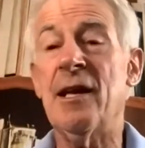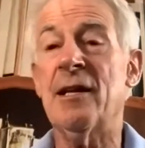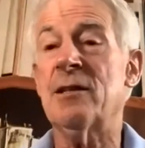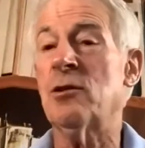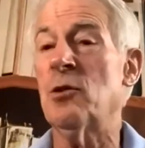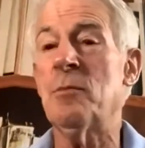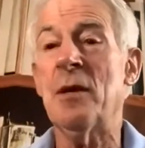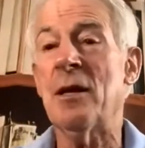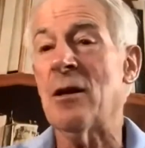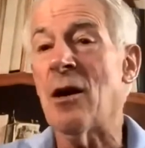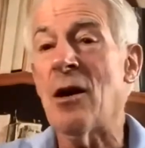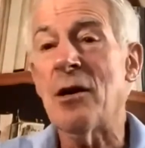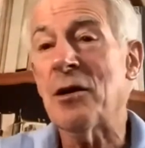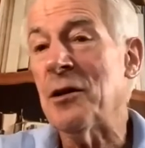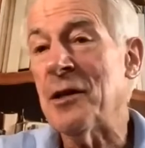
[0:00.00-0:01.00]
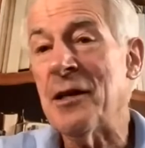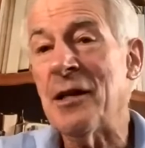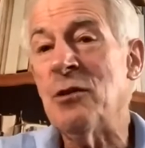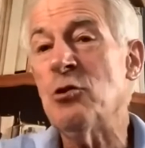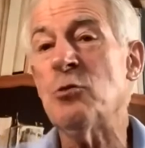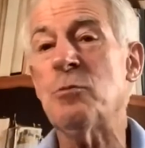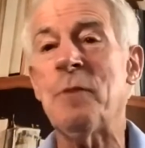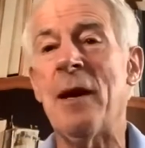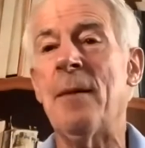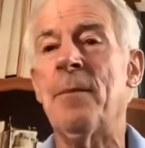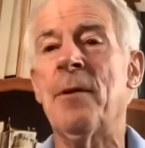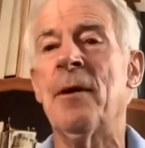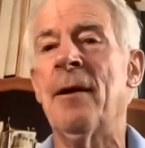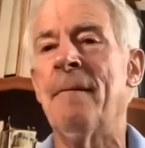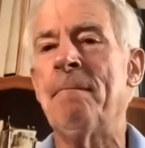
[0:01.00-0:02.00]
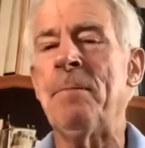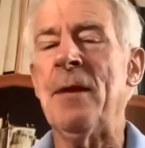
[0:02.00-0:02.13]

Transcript: It could be an article in a newspaper.